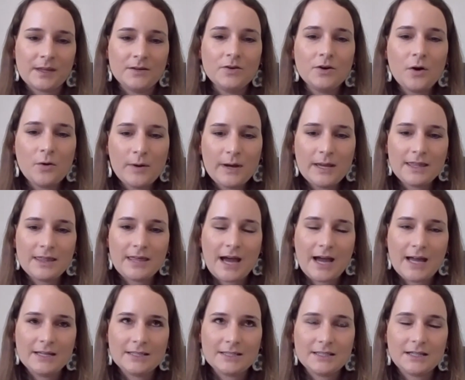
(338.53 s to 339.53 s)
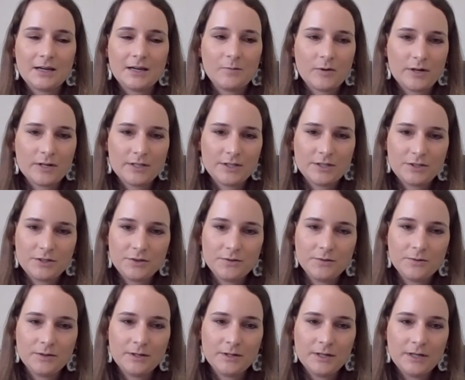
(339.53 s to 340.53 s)
knowing that I wanted
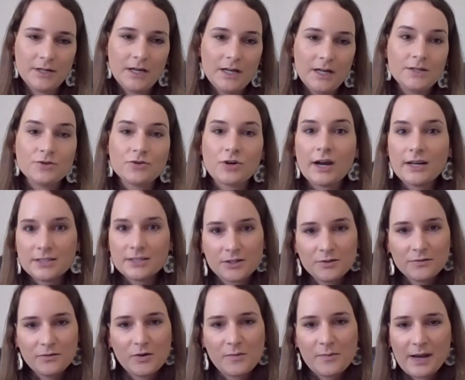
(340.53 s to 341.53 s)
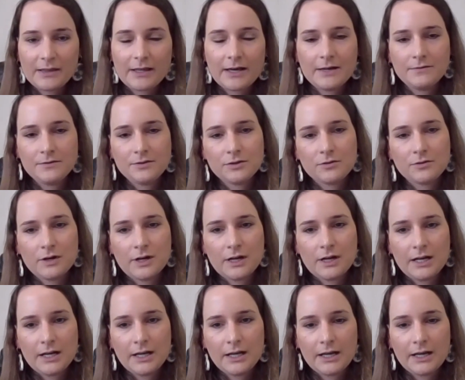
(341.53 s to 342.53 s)
to try to devote my life to
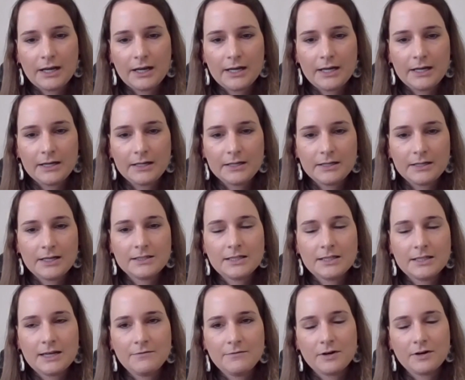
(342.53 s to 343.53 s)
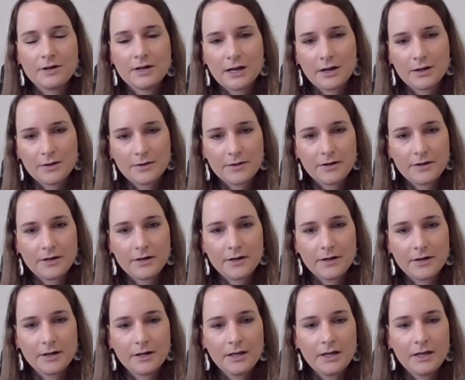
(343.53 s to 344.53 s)
creating a safer and healthier